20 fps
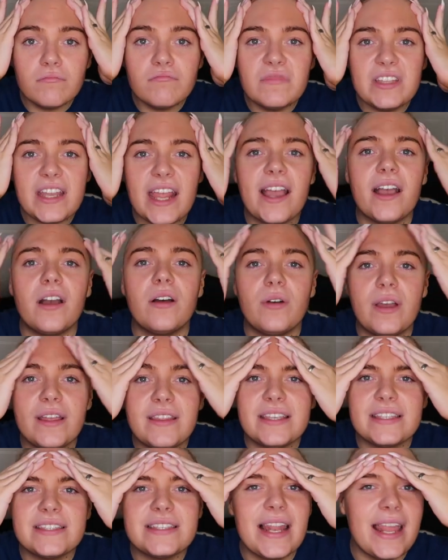now
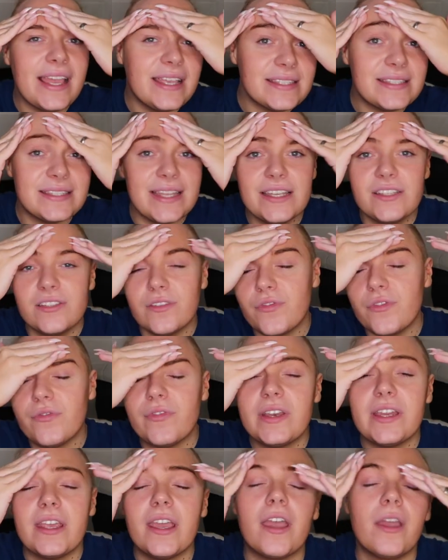in this late stage of the
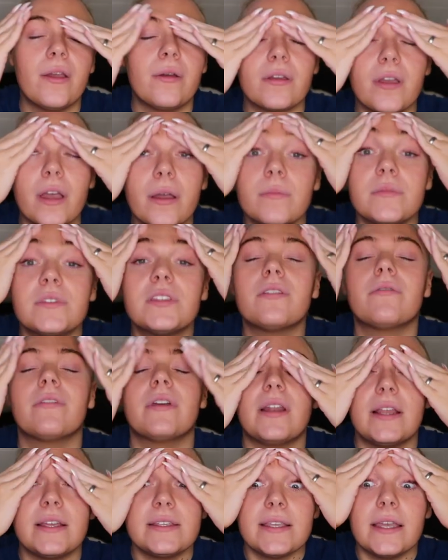video come to the
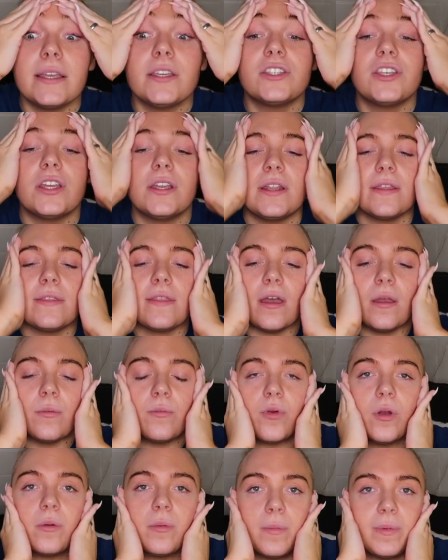realization that I'm
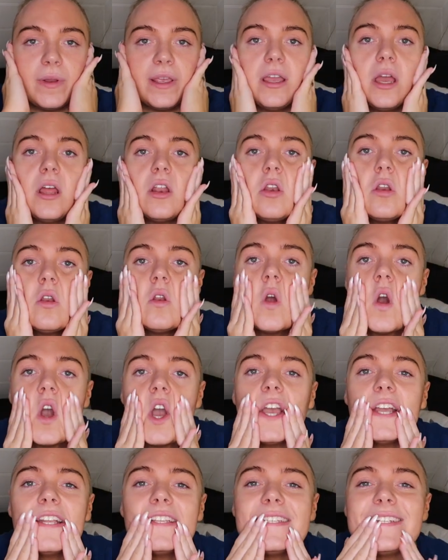probably
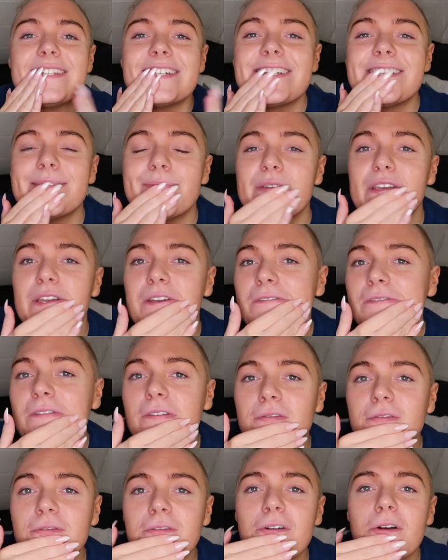not actually gonna move
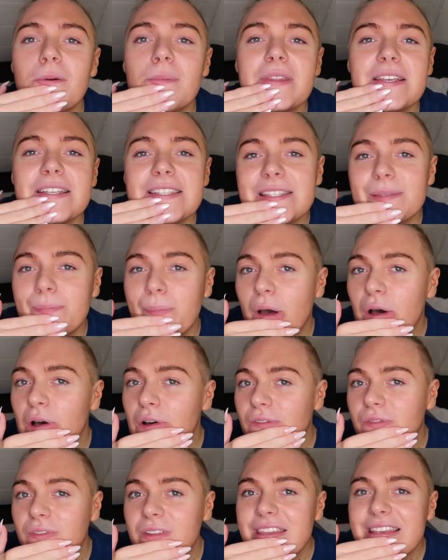from this
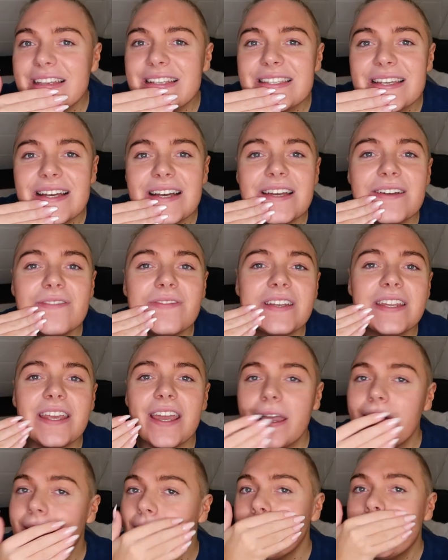spot for the entire
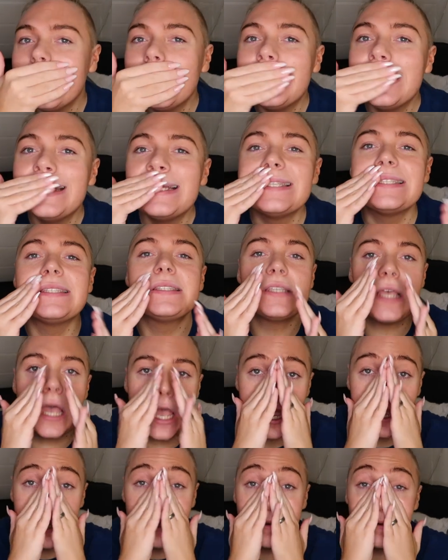video.
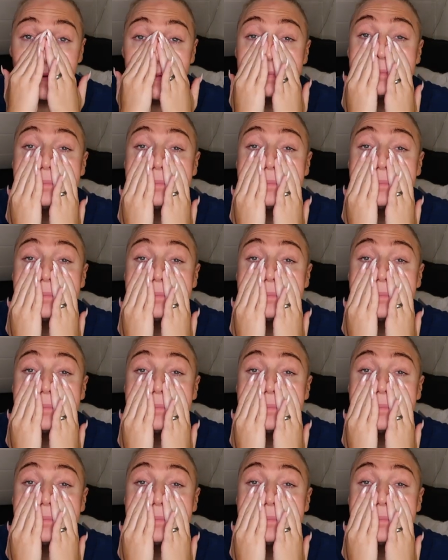So,